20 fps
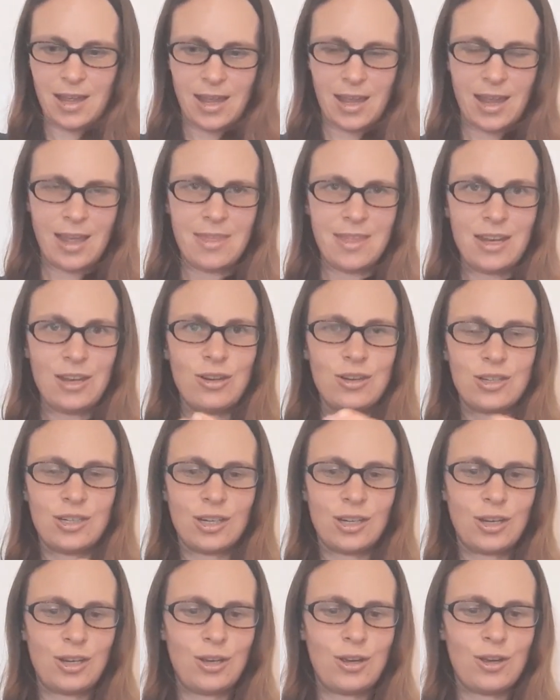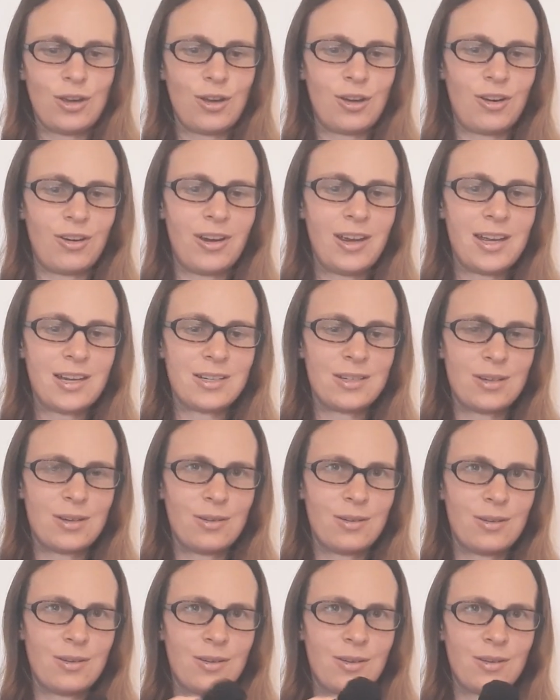and then you secure it
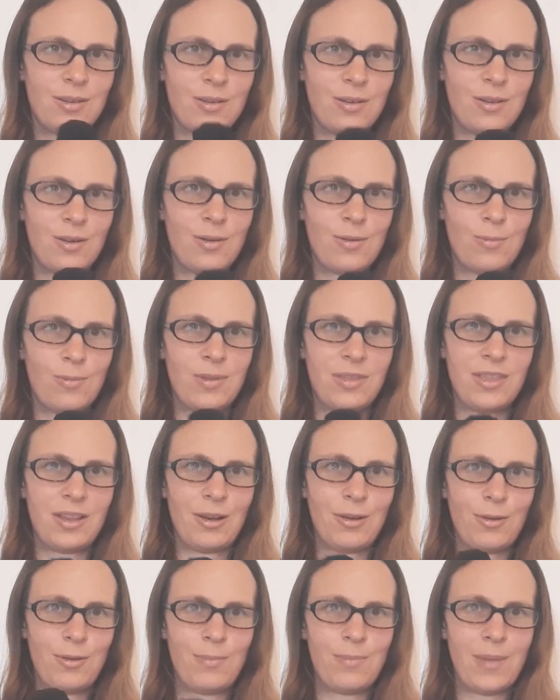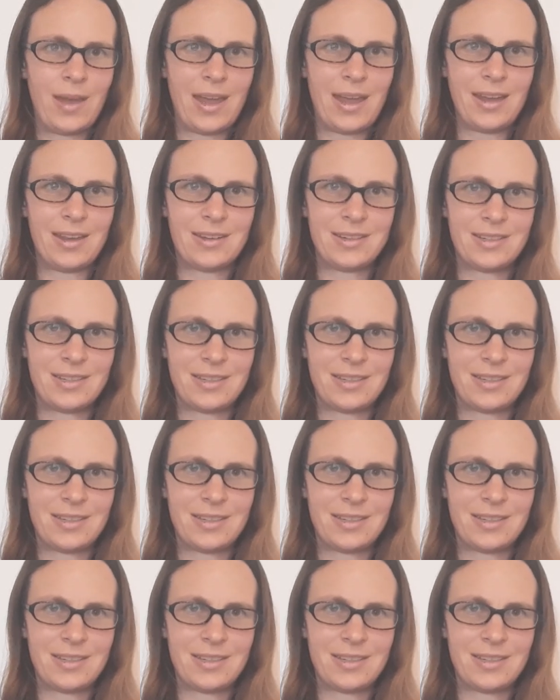with the loom band.